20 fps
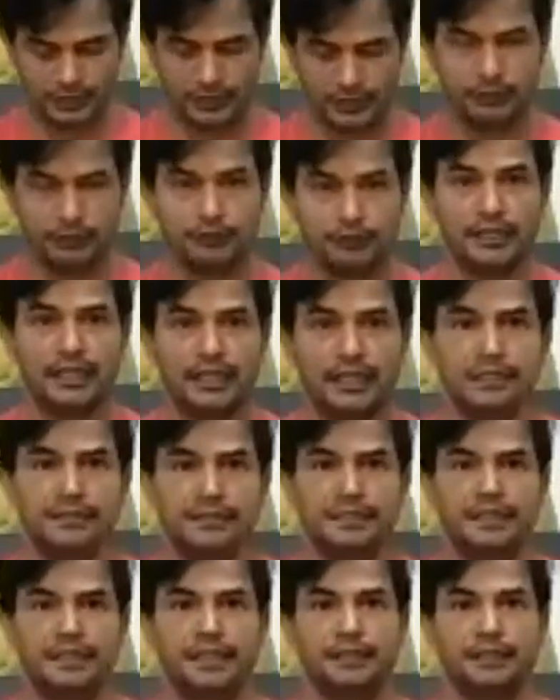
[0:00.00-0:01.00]
Have a nice
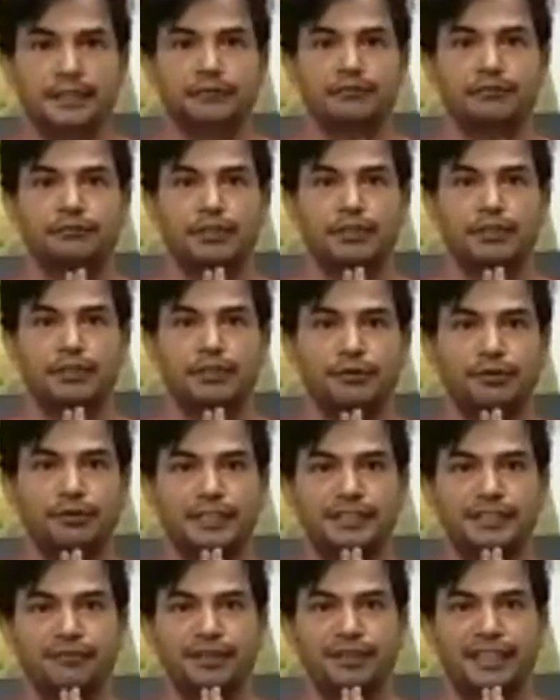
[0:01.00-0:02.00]
day. Have a
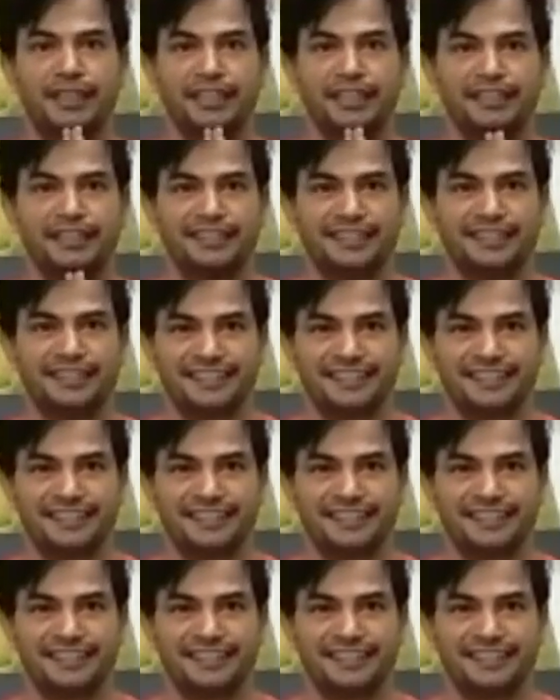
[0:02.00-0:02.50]
nice weekend.